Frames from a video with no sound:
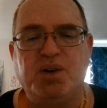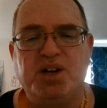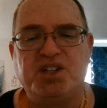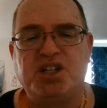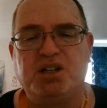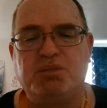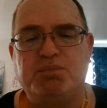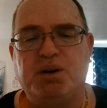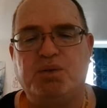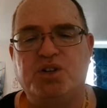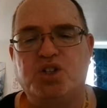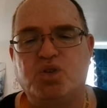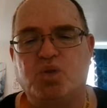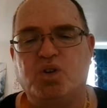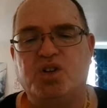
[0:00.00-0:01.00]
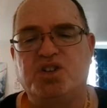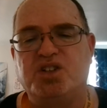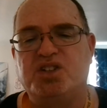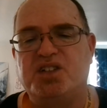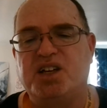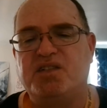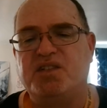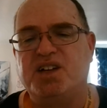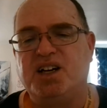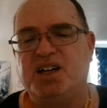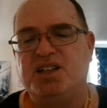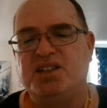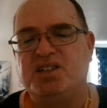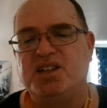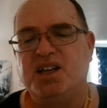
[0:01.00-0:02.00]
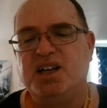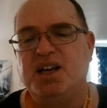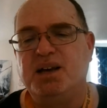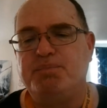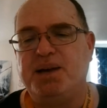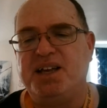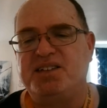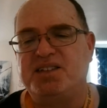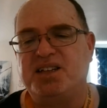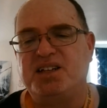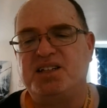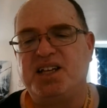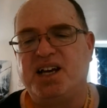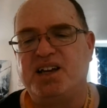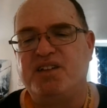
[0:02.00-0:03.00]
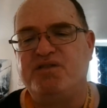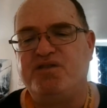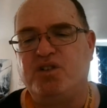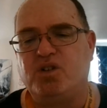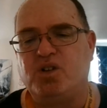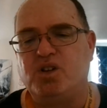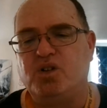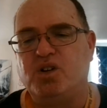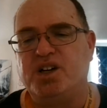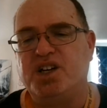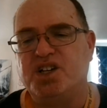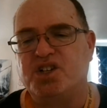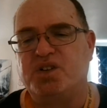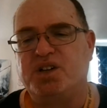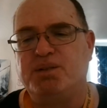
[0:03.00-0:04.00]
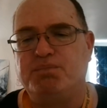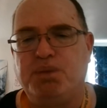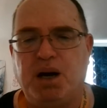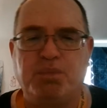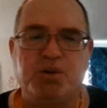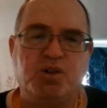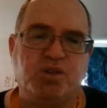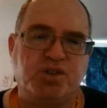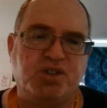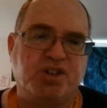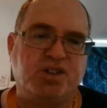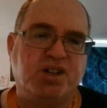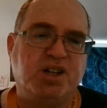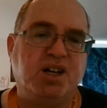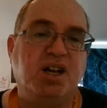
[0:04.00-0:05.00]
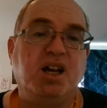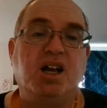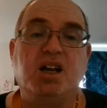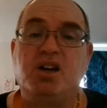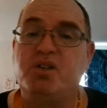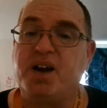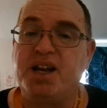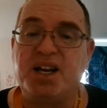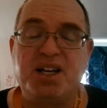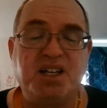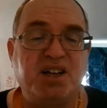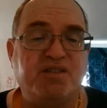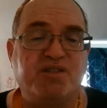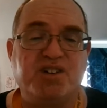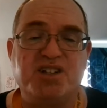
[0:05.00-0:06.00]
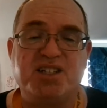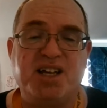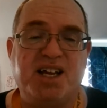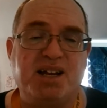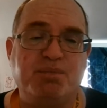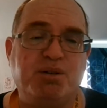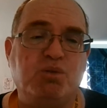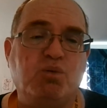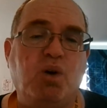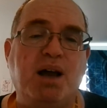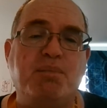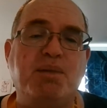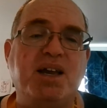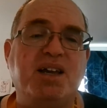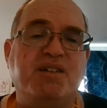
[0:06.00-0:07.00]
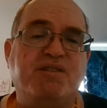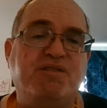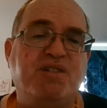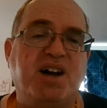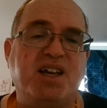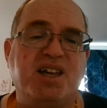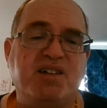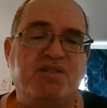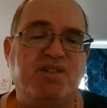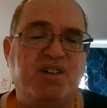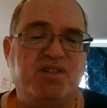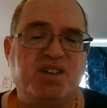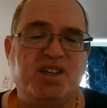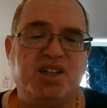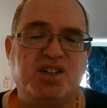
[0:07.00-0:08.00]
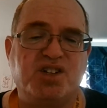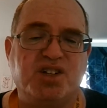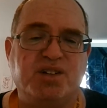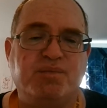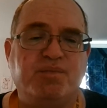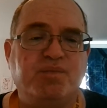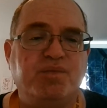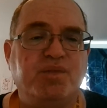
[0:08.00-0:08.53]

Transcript: western, but with swords instead of guns, based on Italian folklore, history, and pop culture. Great idea for a setting, but why make it fucking 5th edition?